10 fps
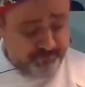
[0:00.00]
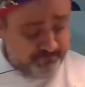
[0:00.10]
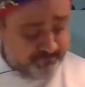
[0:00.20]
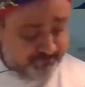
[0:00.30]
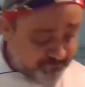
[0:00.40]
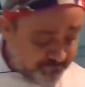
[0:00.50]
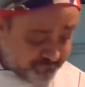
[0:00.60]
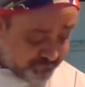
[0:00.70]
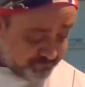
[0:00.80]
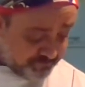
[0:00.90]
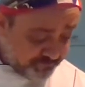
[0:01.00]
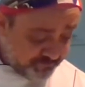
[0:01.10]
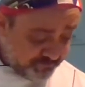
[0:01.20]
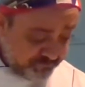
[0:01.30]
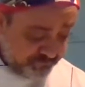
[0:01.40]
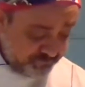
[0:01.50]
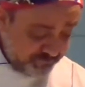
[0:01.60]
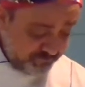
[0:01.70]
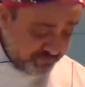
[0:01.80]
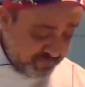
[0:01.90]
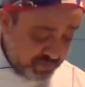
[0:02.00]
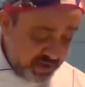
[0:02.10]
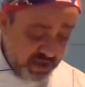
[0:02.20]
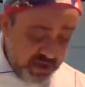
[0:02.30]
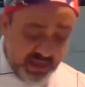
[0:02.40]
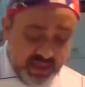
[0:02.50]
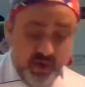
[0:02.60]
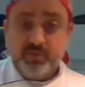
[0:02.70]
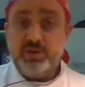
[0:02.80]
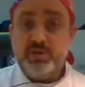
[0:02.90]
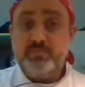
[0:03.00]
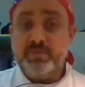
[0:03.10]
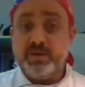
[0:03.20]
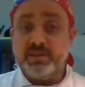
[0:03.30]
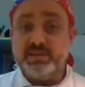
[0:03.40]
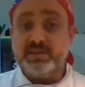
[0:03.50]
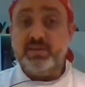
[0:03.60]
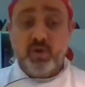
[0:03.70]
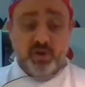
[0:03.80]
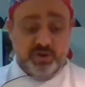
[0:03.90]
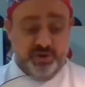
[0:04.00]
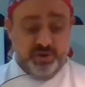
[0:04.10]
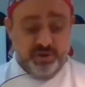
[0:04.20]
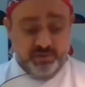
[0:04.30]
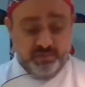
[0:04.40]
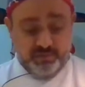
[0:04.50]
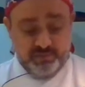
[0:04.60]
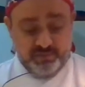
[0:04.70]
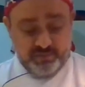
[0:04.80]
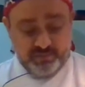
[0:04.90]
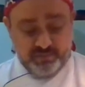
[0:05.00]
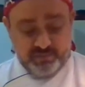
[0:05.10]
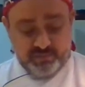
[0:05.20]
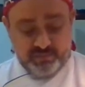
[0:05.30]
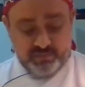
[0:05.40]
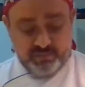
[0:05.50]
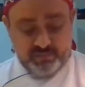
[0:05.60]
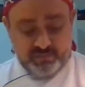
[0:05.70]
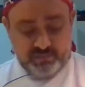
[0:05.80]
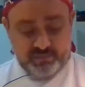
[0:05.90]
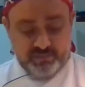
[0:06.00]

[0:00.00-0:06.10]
and mix it. You are going to make a paste.